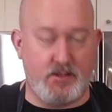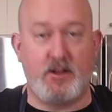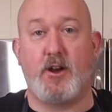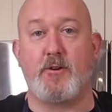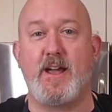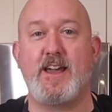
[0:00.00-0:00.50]

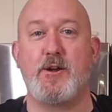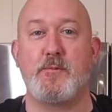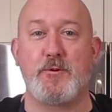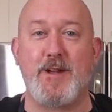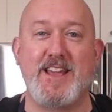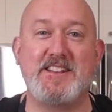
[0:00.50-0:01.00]
All right, our
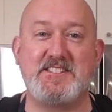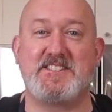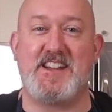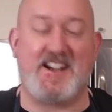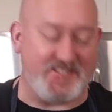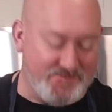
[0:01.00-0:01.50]
meringue is
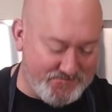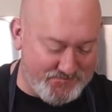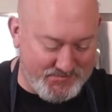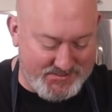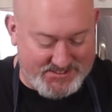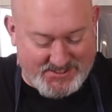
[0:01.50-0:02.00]
done.
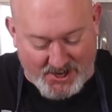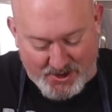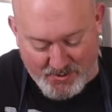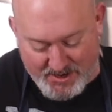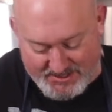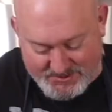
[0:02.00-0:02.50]

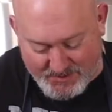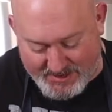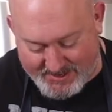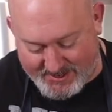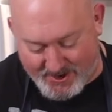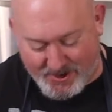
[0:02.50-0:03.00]
So it's ready
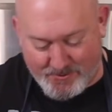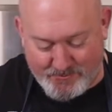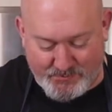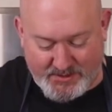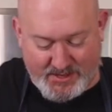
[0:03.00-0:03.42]
to go.